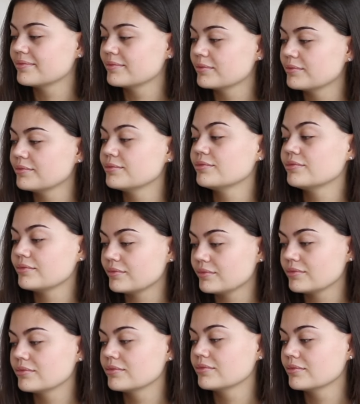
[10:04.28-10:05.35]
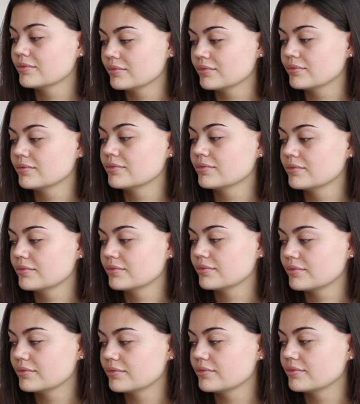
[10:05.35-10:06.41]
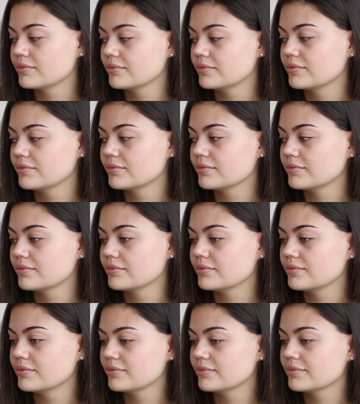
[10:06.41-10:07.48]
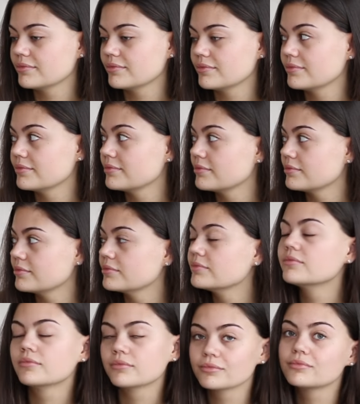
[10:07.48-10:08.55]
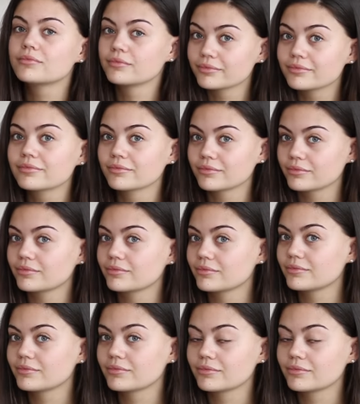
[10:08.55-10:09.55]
The person shown says nothing.